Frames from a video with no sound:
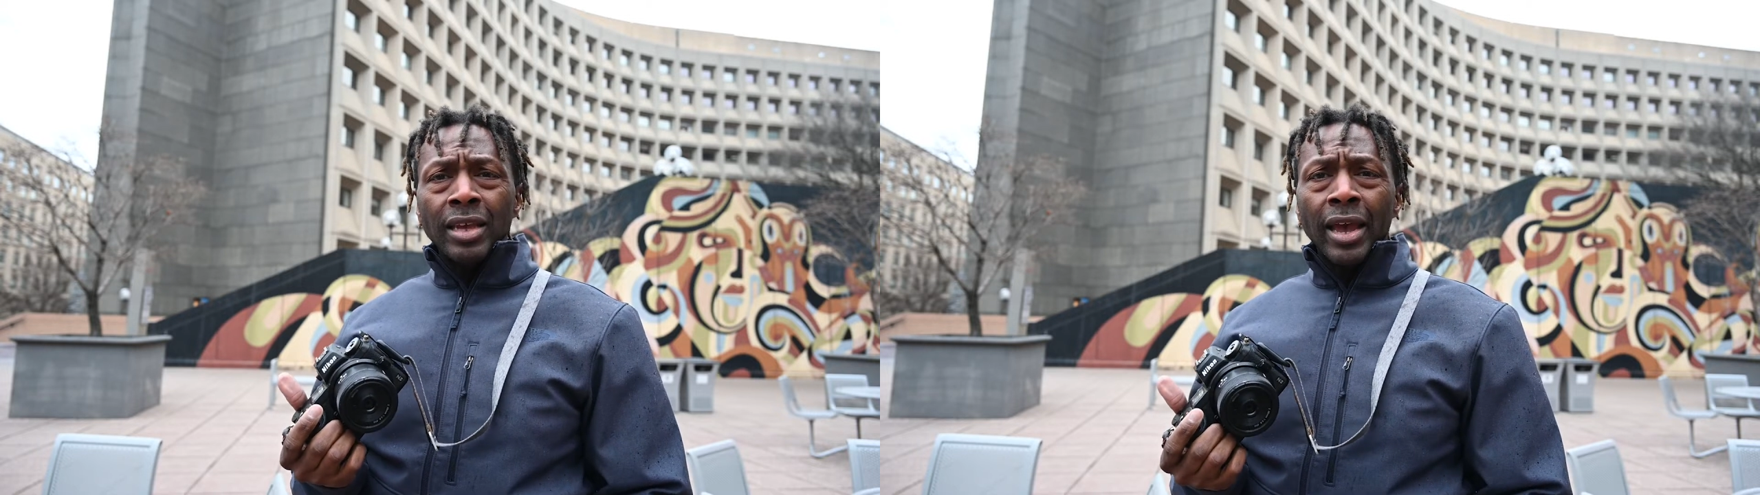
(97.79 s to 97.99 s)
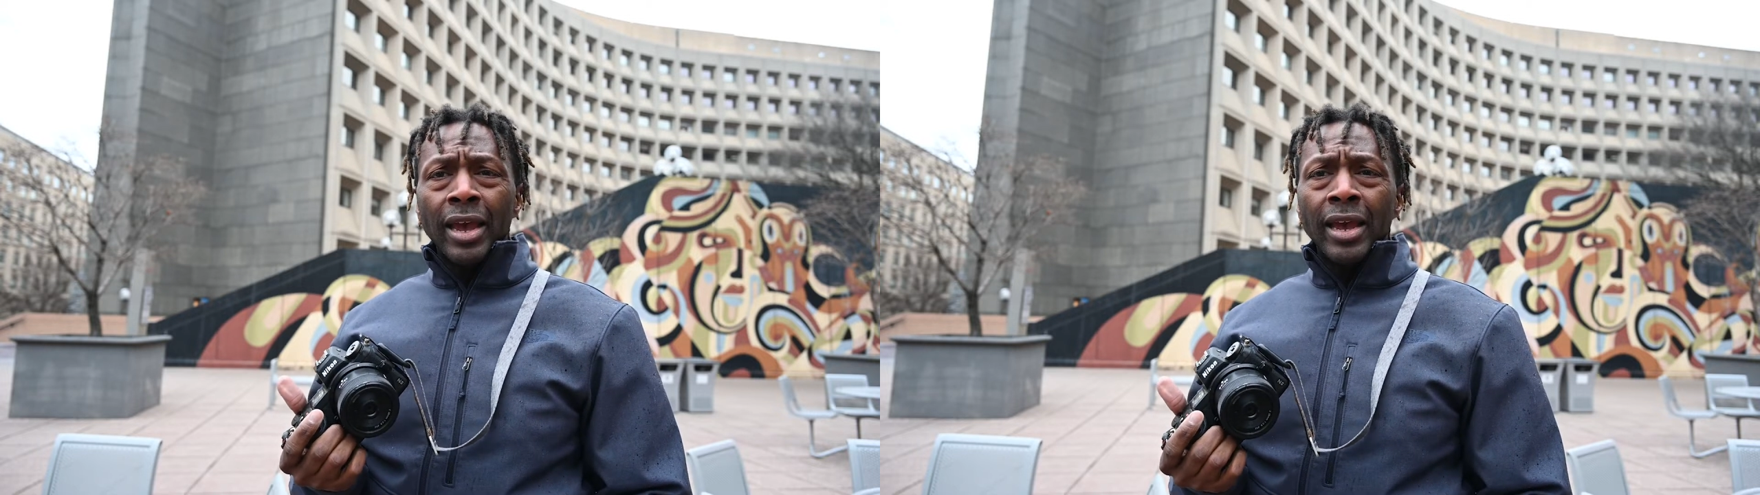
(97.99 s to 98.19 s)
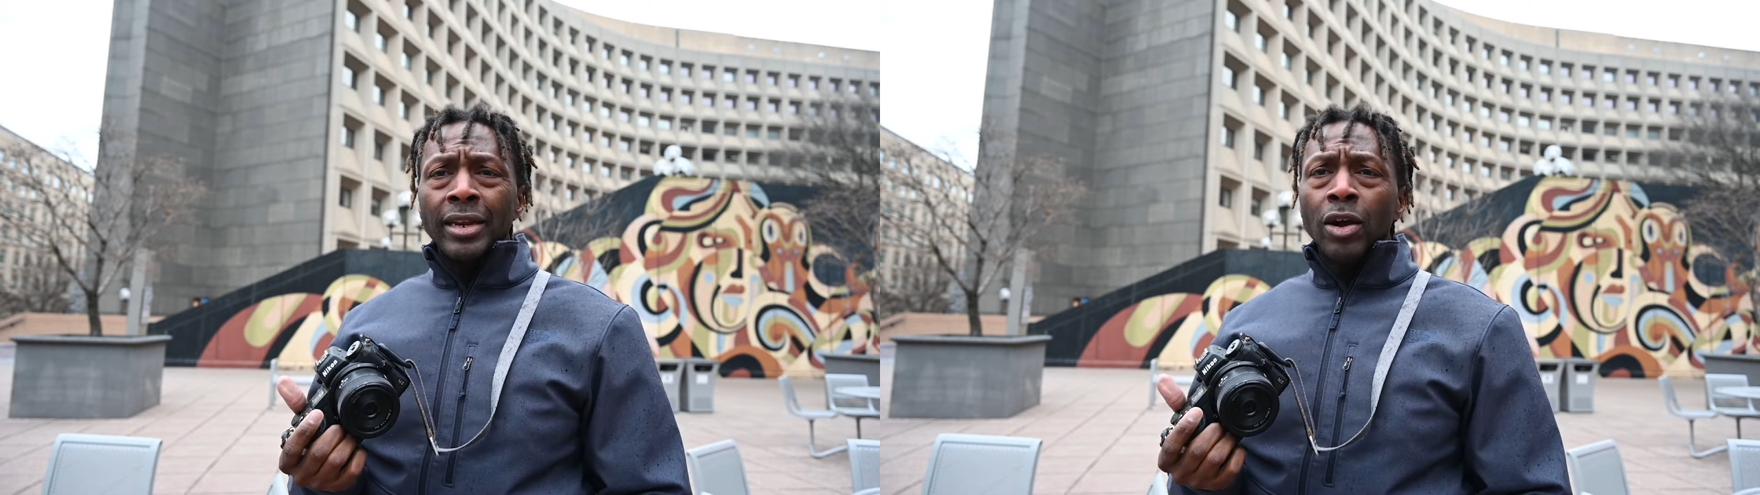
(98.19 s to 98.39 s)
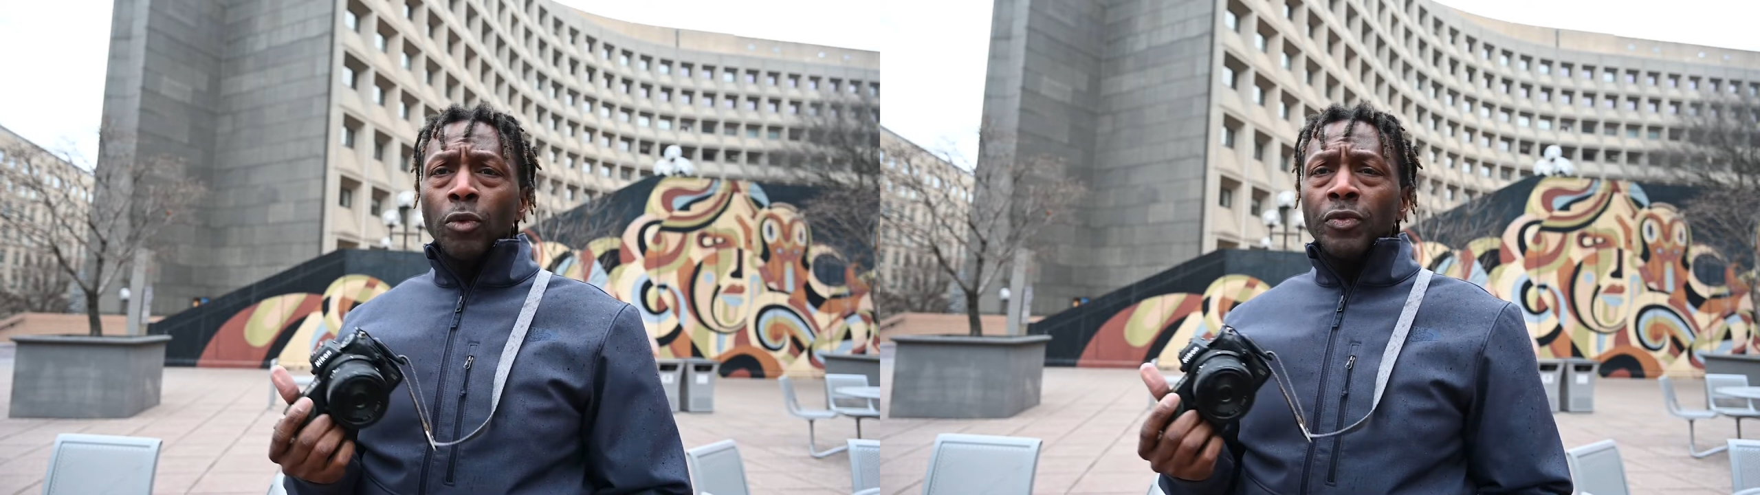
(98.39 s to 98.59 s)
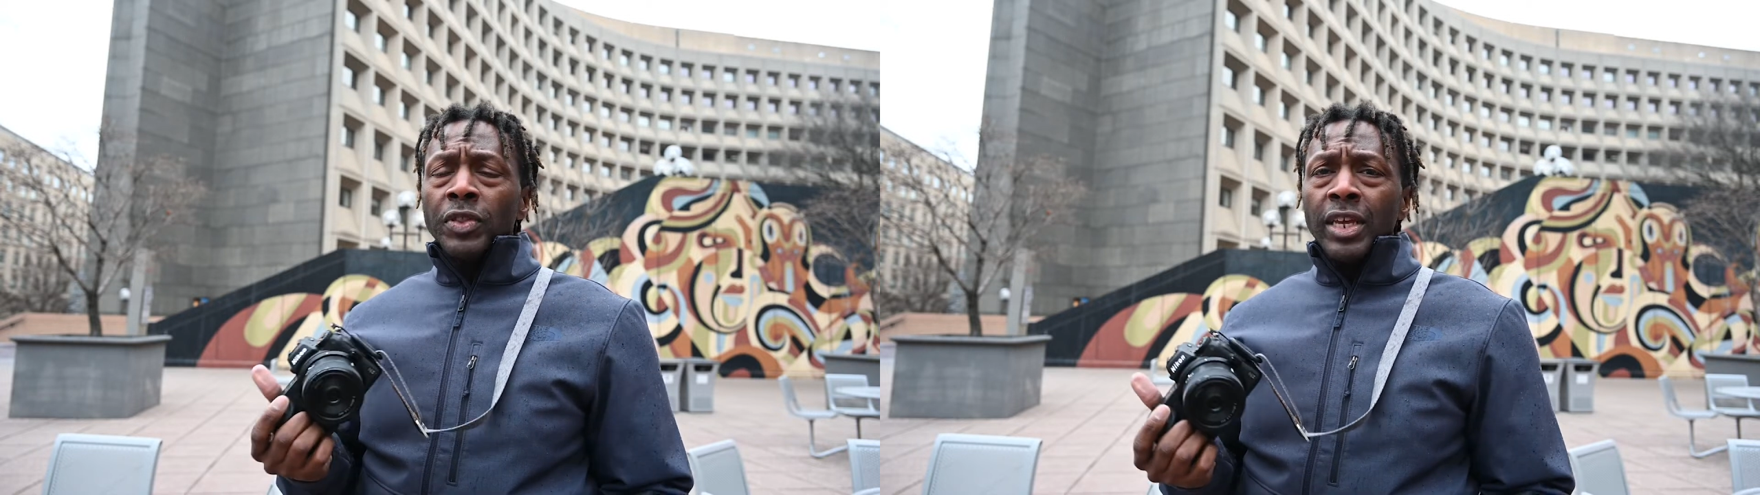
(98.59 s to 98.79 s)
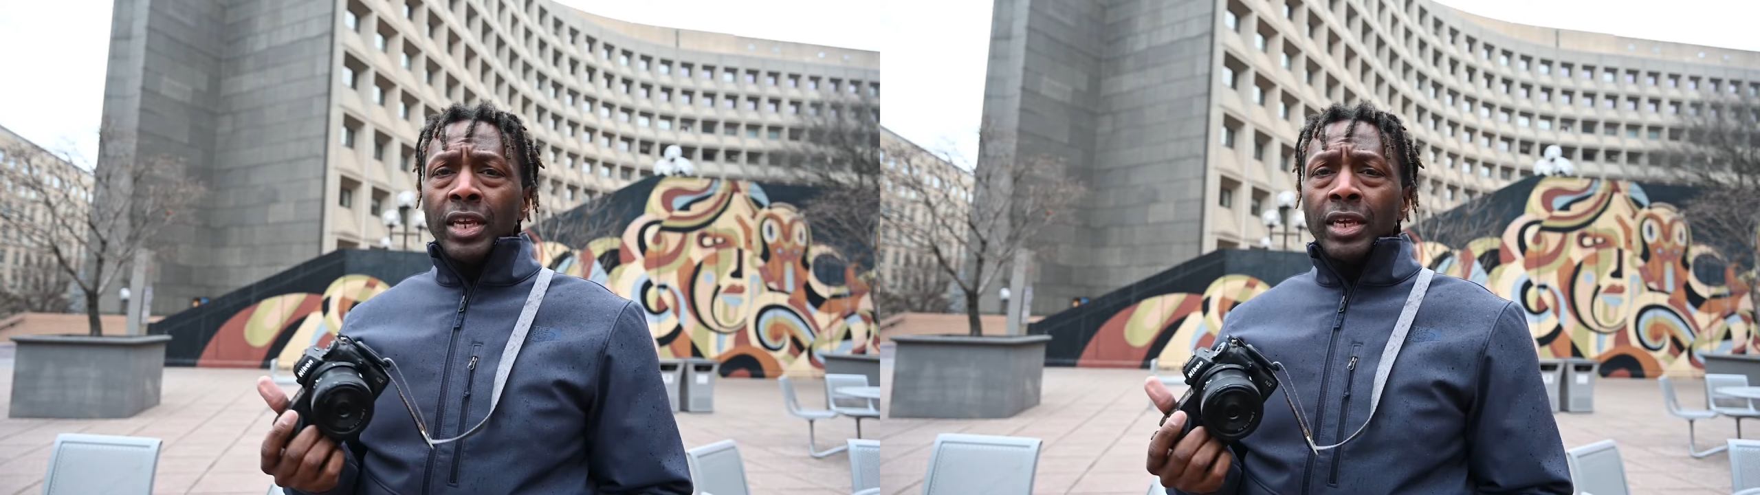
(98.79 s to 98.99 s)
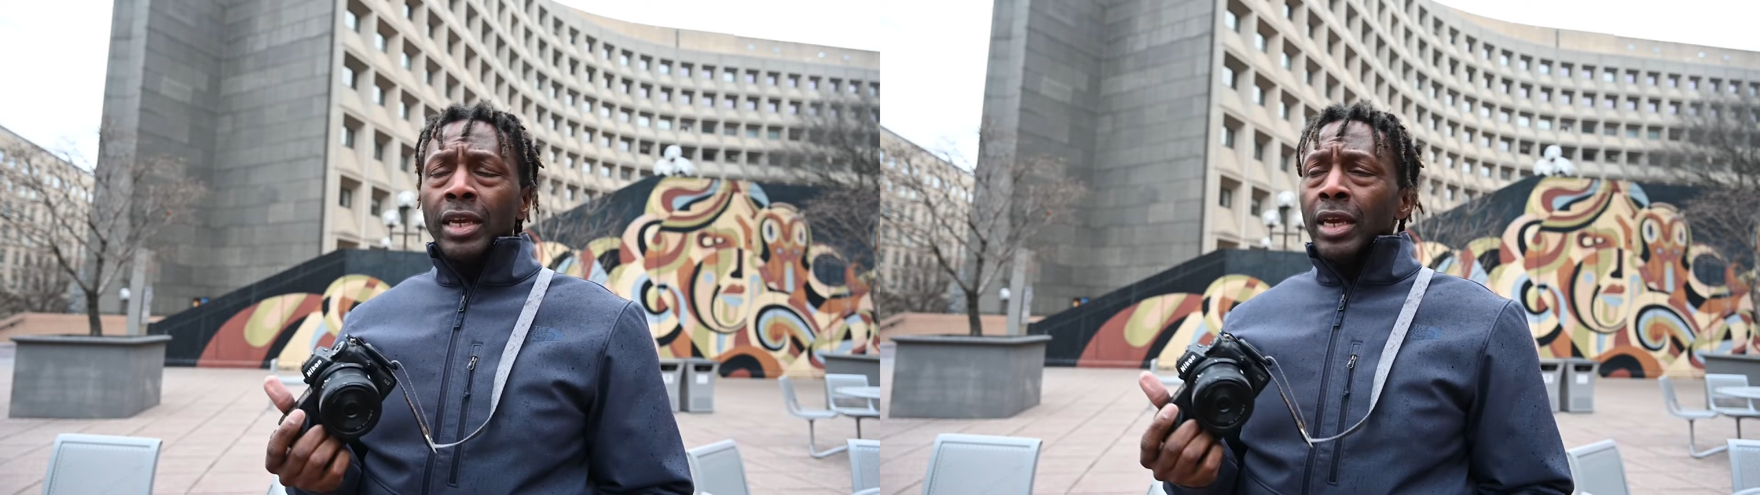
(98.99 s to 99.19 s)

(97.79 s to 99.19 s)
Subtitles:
and hopefully